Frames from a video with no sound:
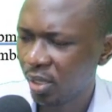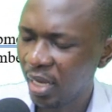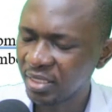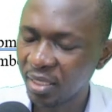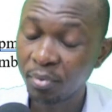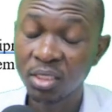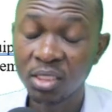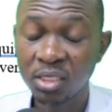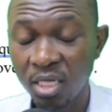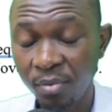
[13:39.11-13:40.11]
And
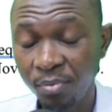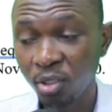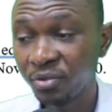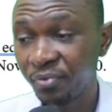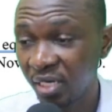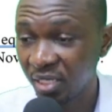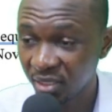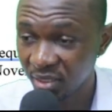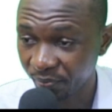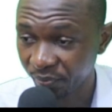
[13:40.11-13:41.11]
subscription is very
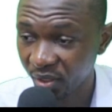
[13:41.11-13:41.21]
easy.